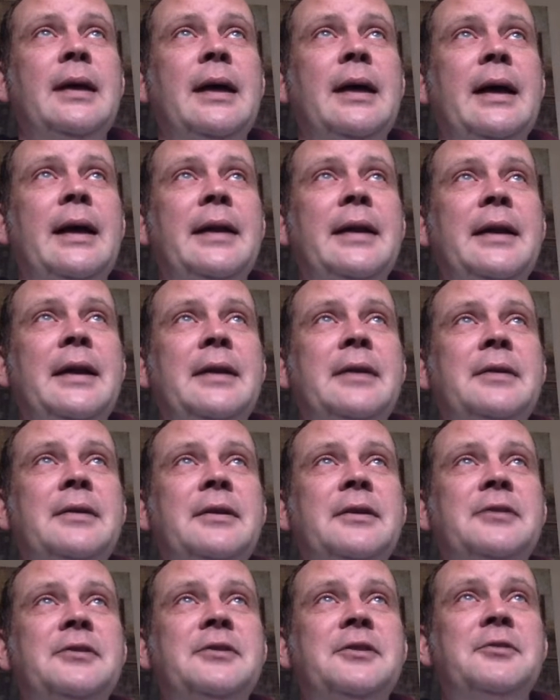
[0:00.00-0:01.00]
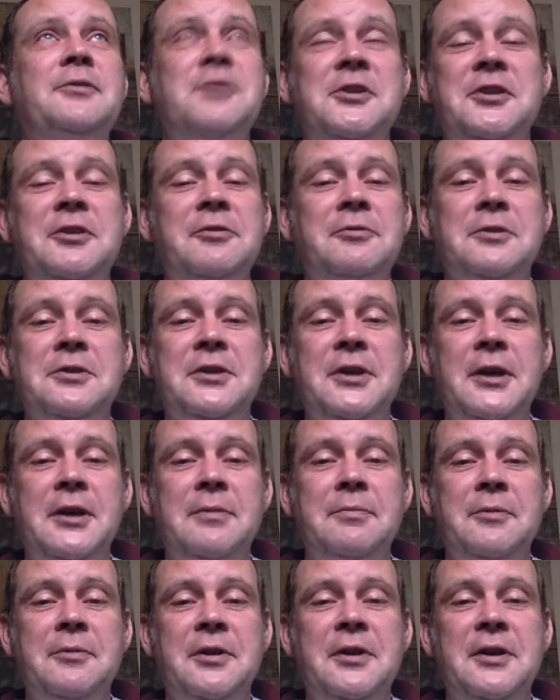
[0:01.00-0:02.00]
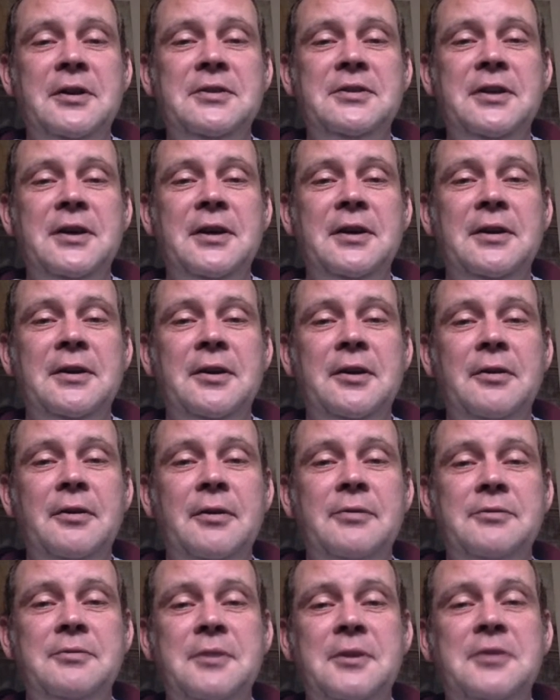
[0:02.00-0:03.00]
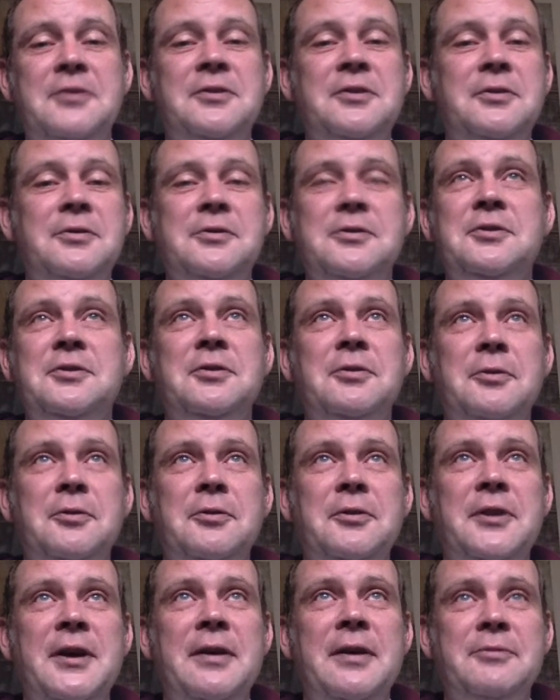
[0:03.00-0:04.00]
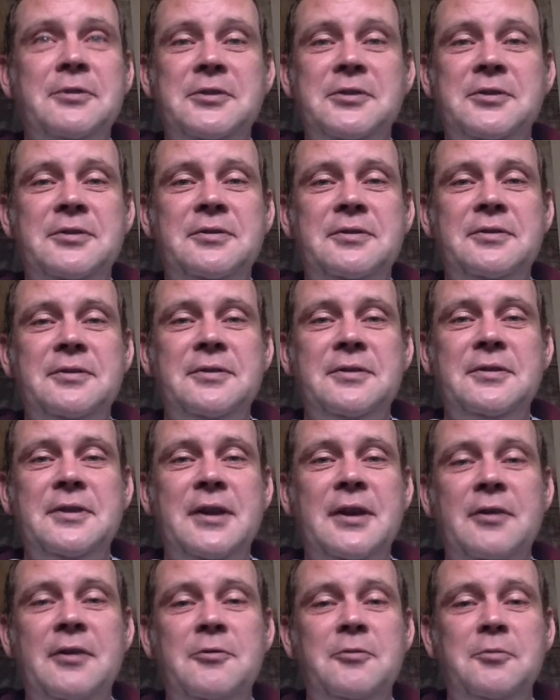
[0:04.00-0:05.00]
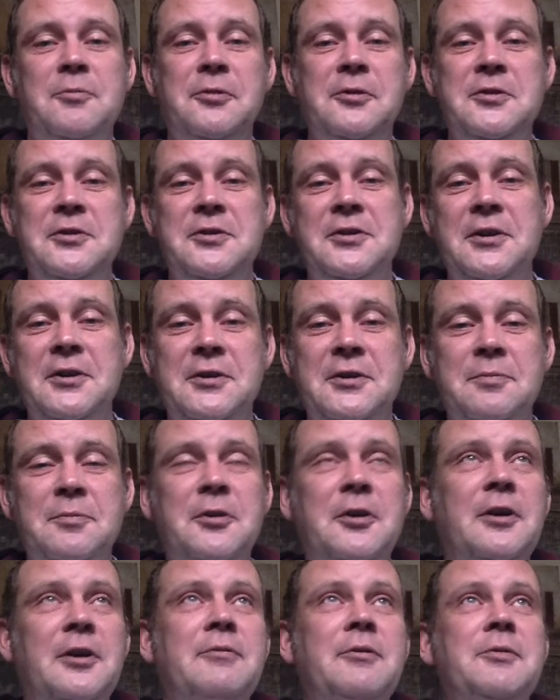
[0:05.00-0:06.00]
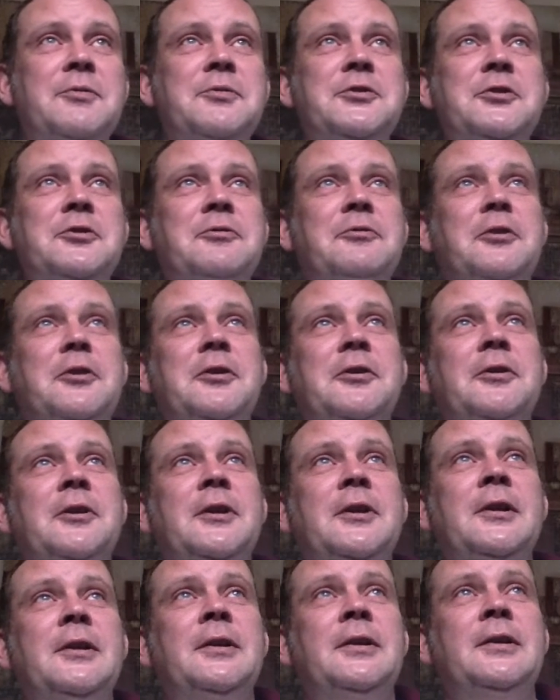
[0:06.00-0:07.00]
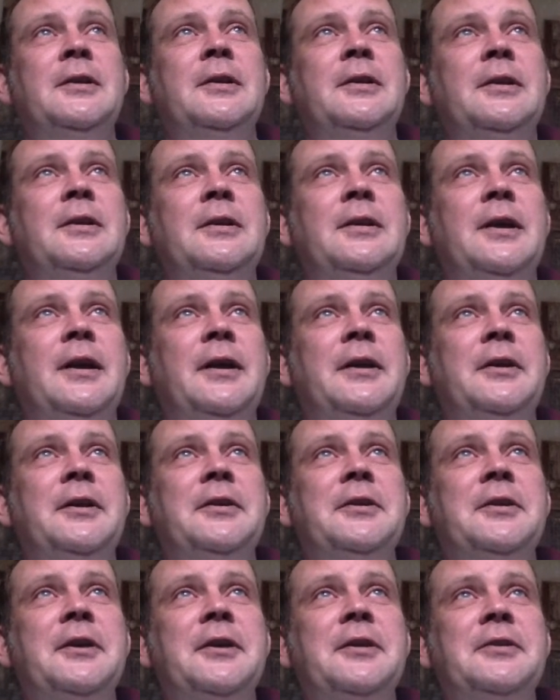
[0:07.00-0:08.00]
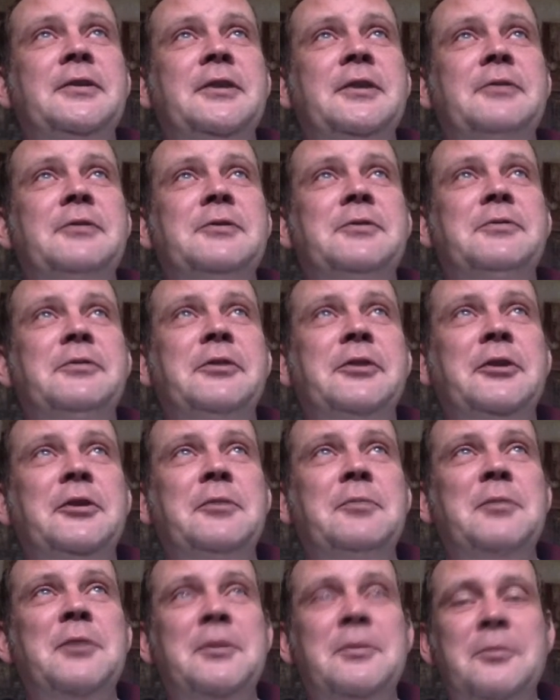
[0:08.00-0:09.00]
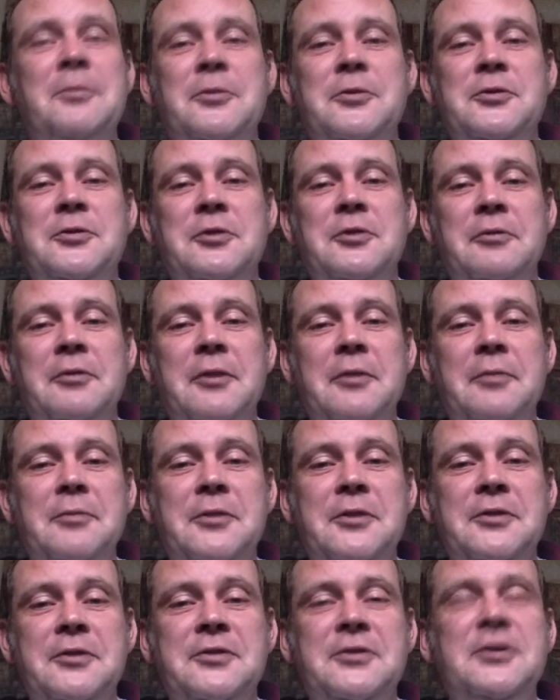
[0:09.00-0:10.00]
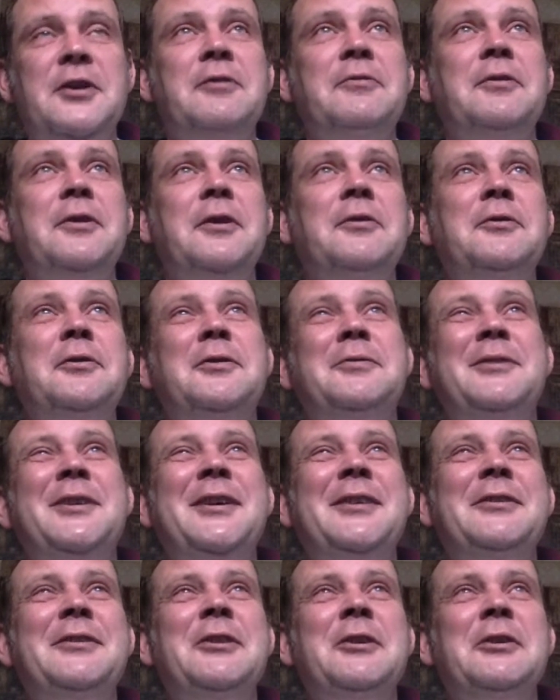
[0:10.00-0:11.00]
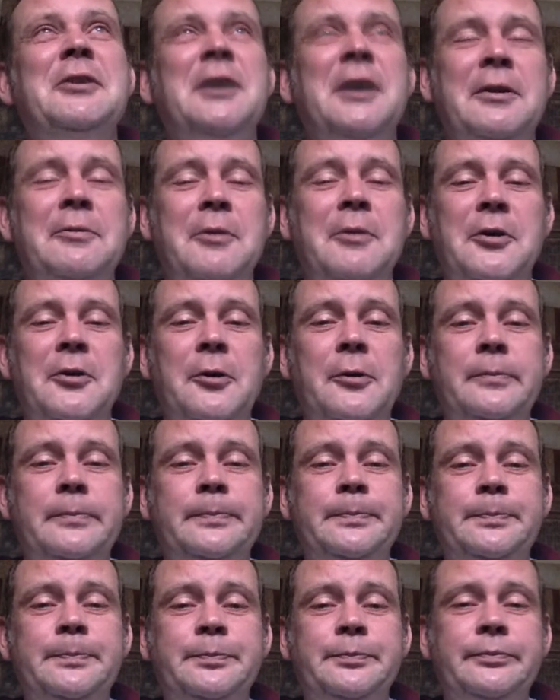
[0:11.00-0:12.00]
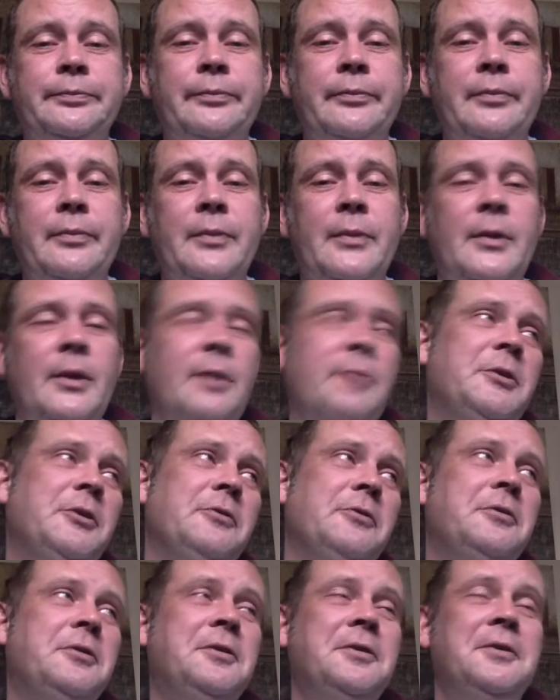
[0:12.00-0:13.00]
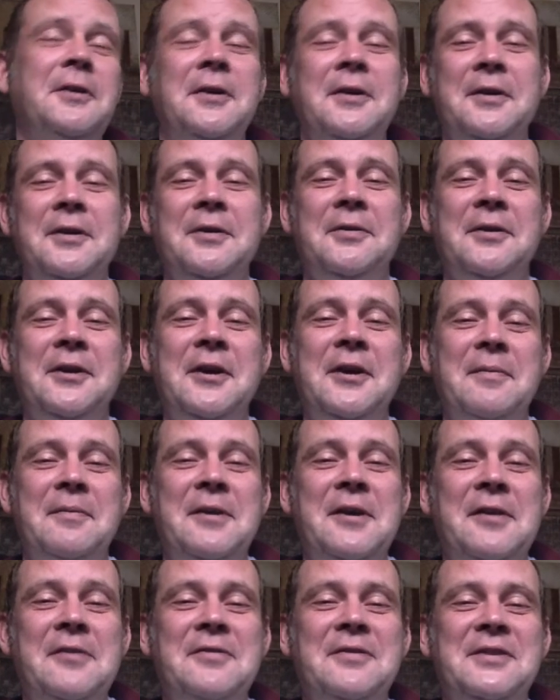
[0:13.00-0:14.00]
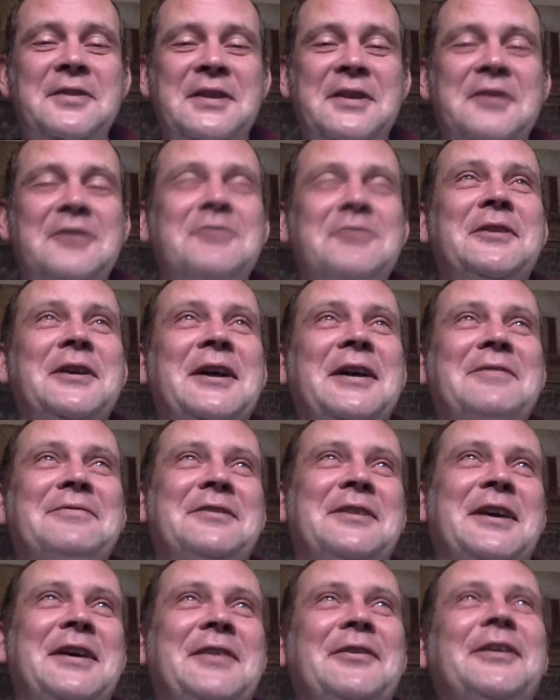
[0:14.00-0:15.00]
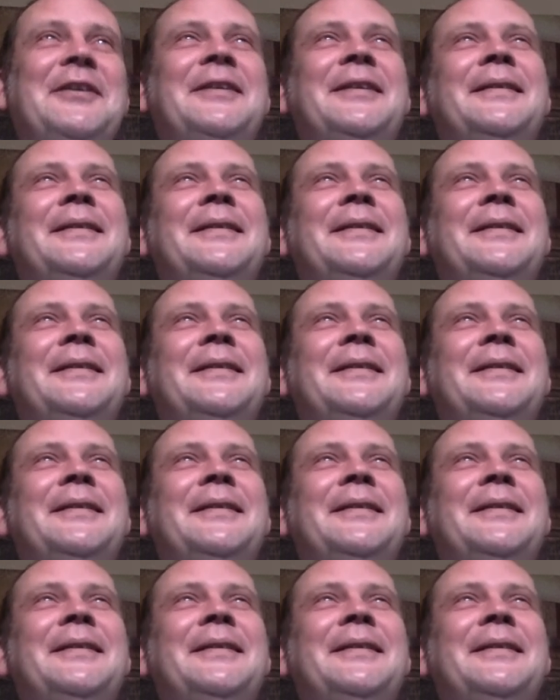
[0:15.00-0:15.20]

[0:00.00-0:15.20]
And then it was a different time the next day. You know, I was waiting to go into court. That was that whole police station part of it was over, and I was feeling a bit more sort of upbeat and stuff. And I thought, well, yeah, okay, why not? You know, he'll get me out of the cell for half an hour.